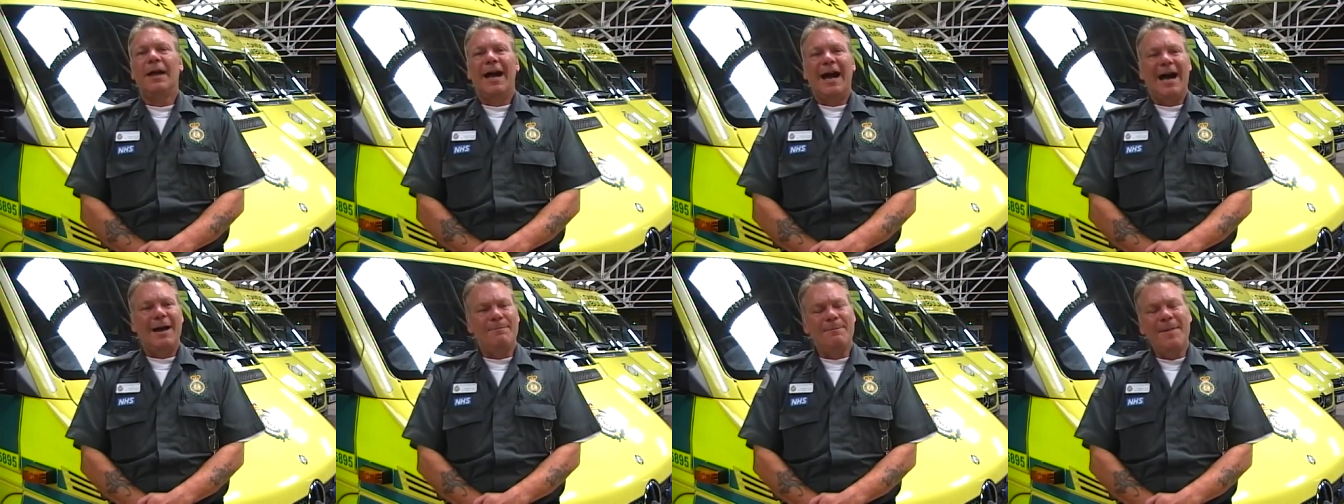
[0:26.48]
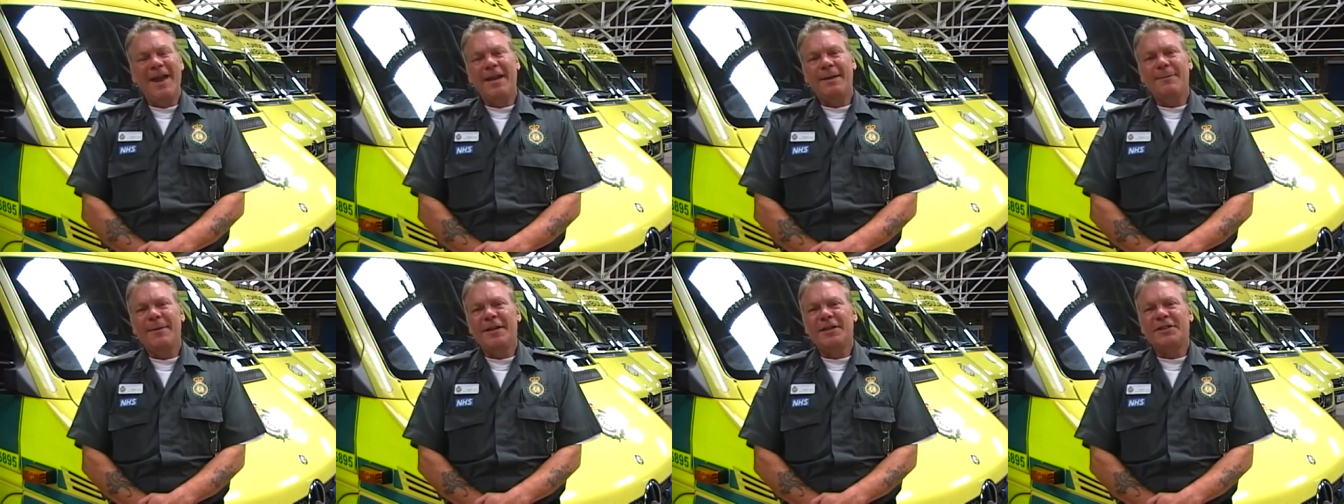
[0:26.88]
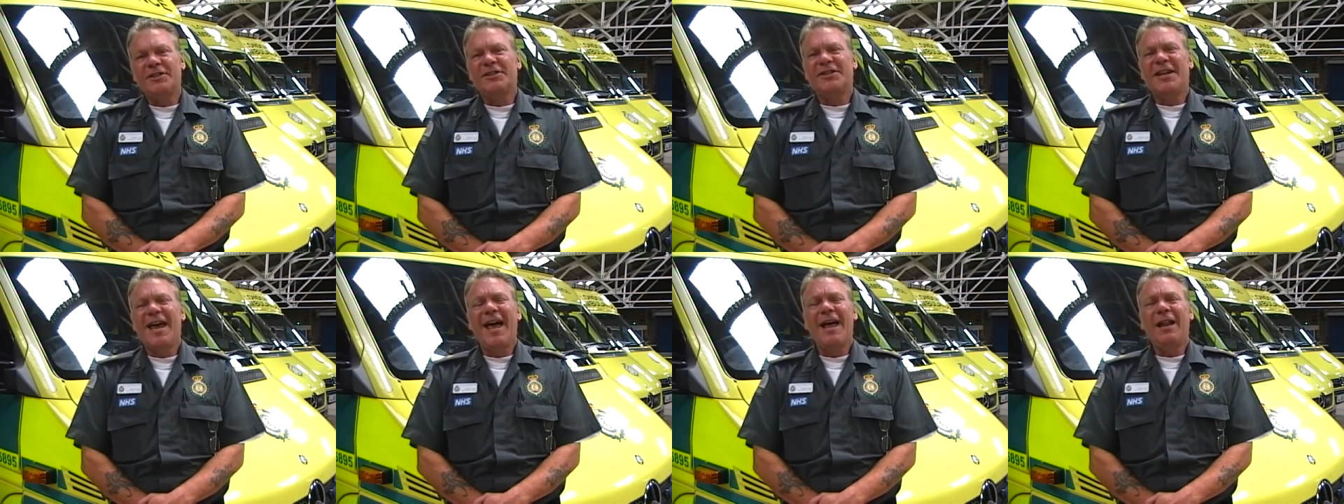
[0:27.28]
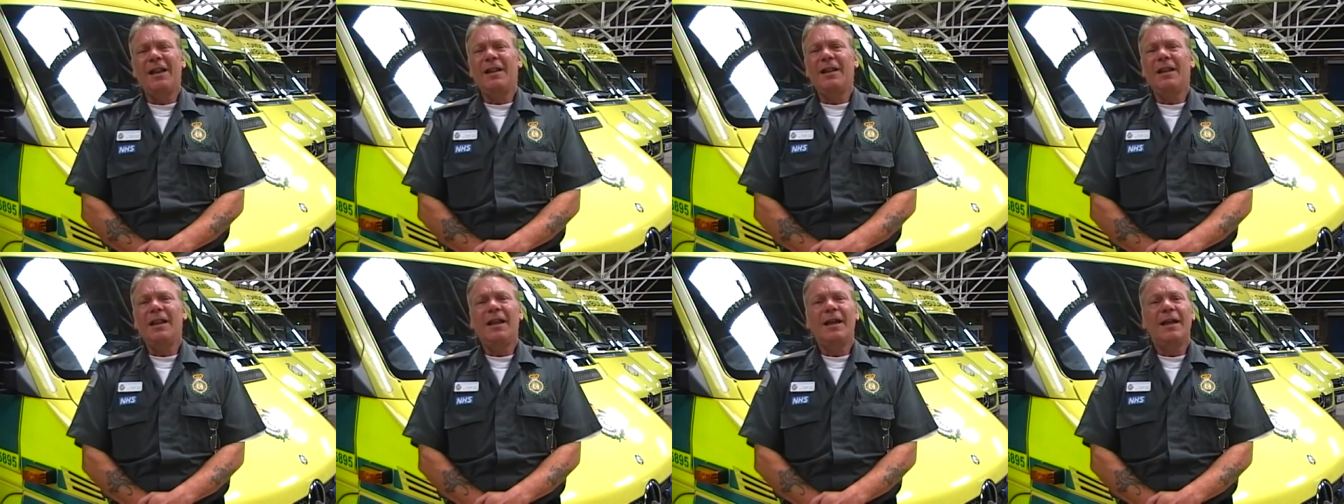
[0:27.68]
I met him in a
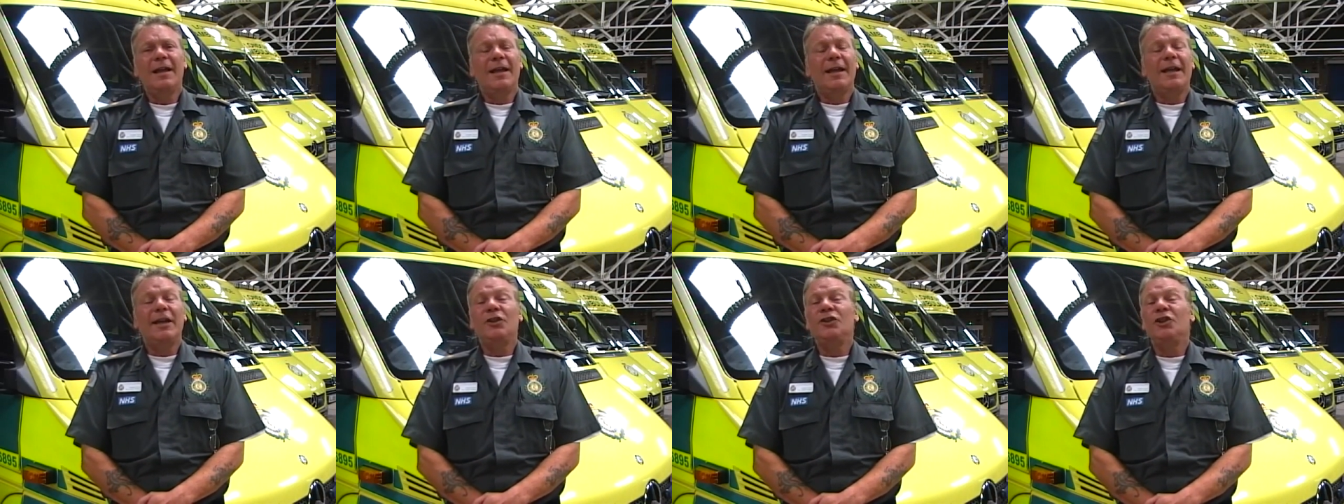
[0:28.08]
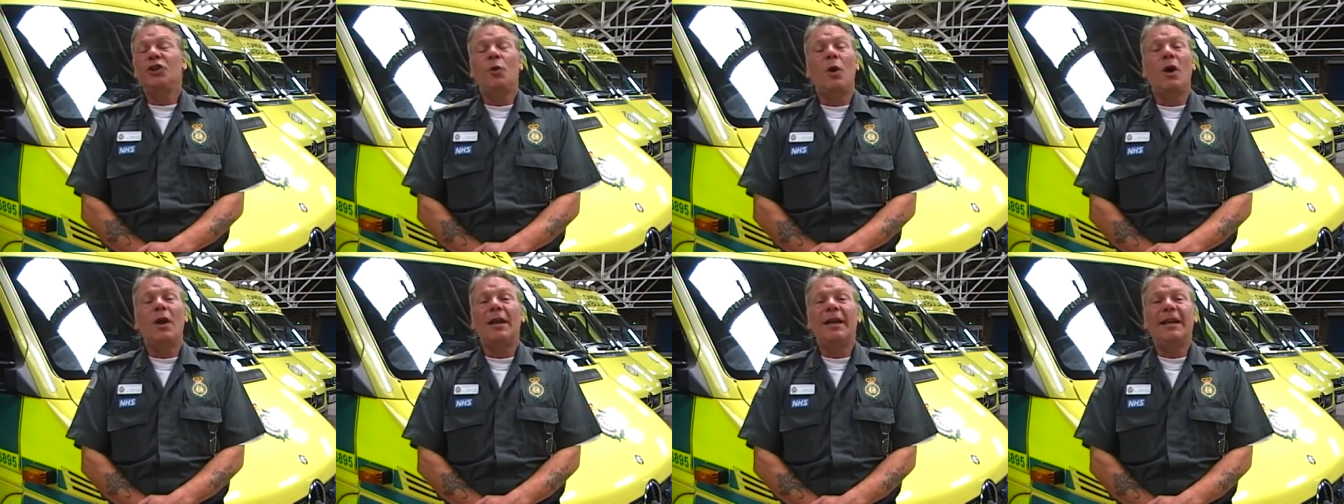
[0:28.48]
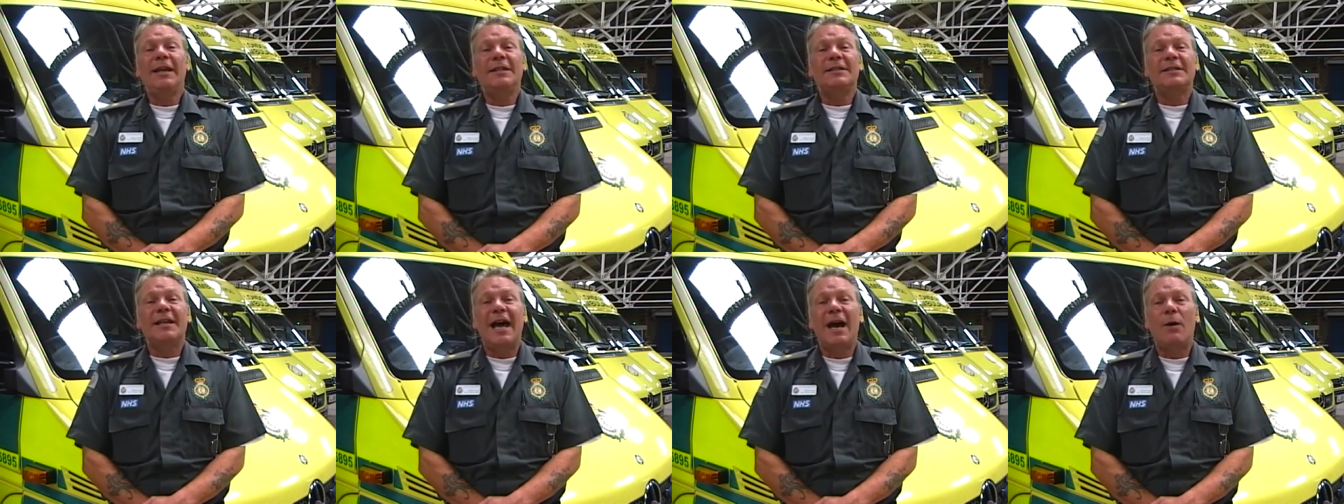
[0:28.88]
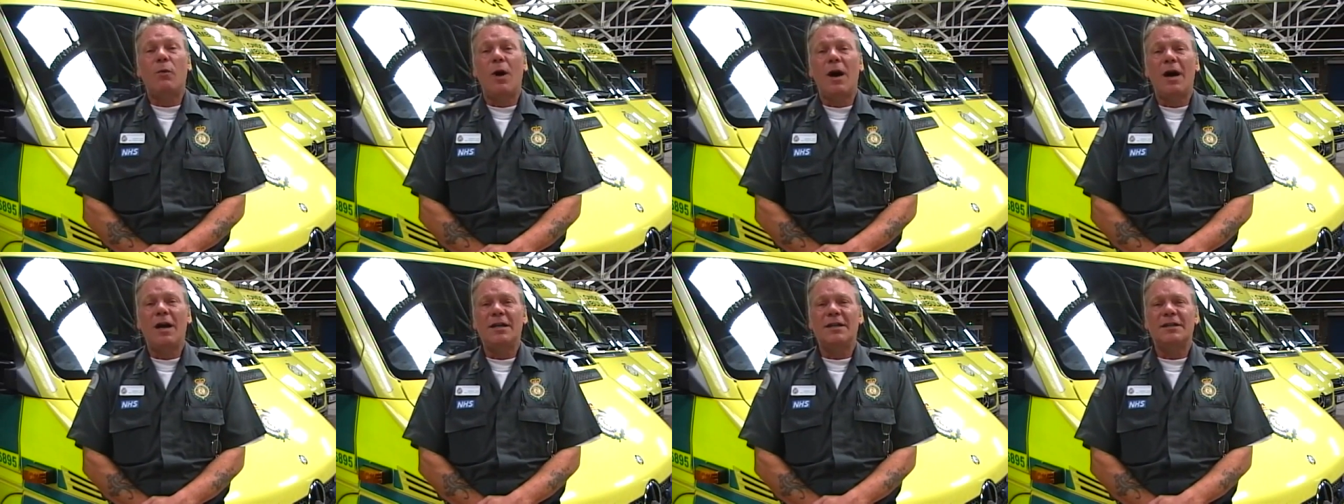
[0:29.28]
cell in New Orleans, I
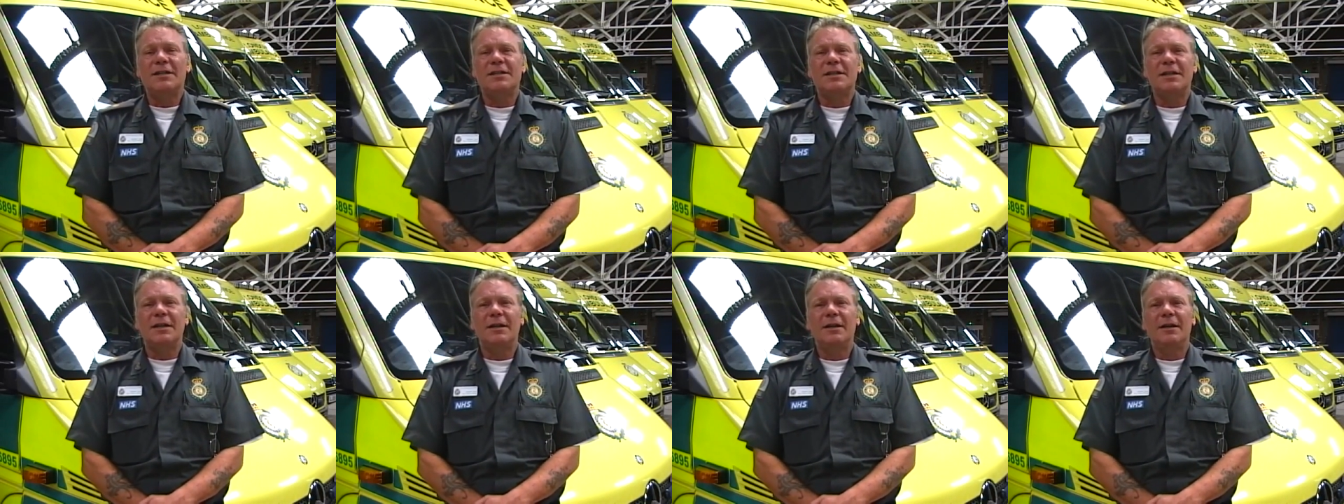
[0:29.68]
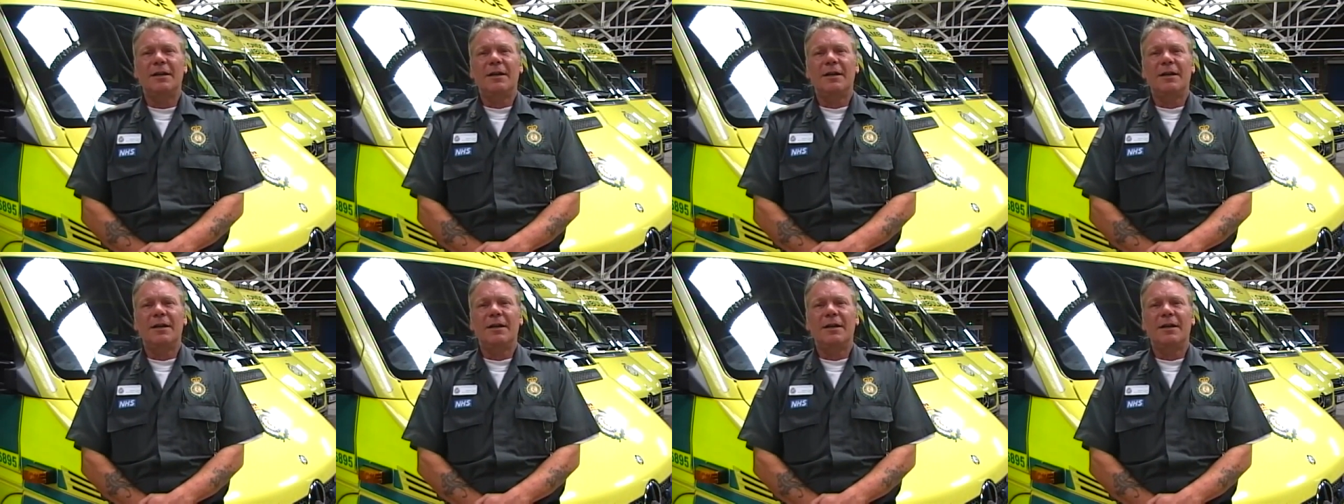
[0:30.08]
was.